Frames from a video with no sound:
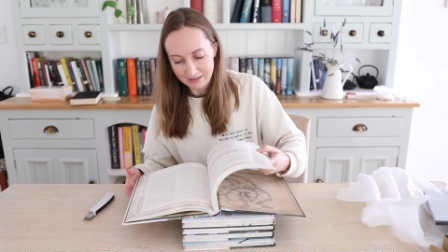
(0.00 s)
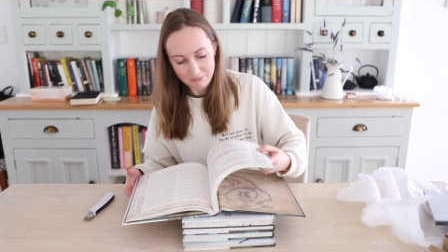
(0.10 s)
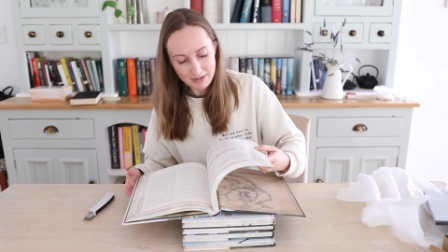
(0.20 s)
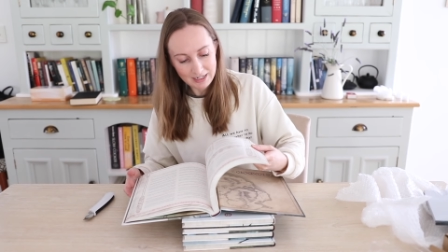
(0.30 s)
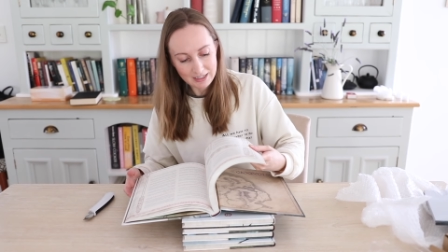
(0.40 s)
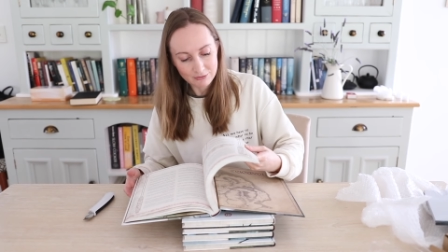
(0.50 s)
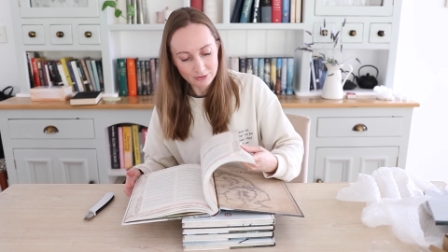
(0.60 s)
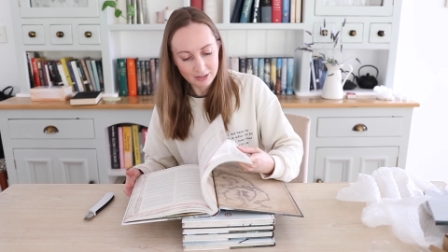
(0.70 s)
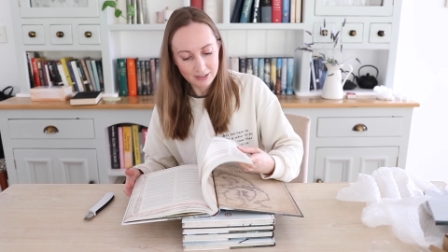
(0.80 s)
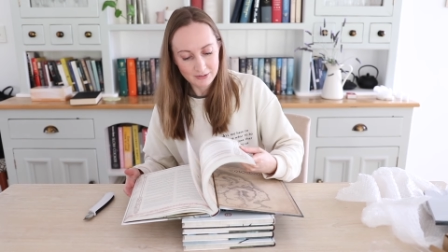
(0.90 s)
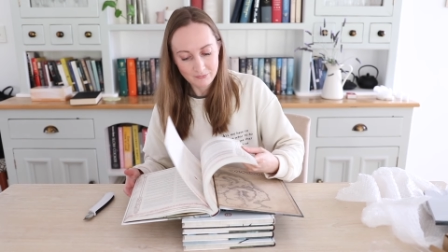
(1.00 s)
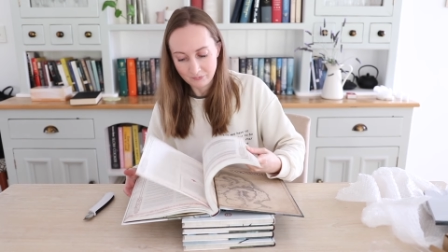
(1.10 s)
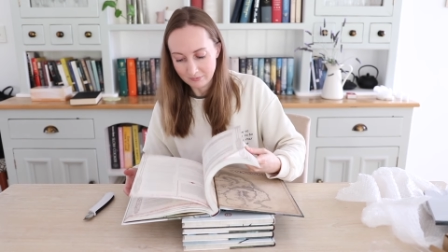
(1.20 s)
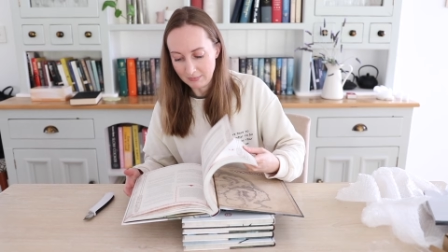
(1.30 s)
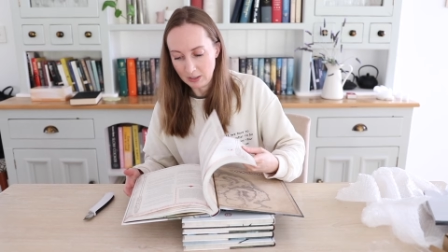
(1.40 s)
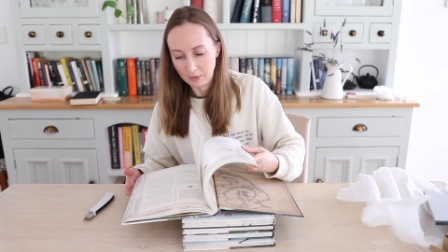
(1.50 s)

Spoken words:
Men are evil. Men are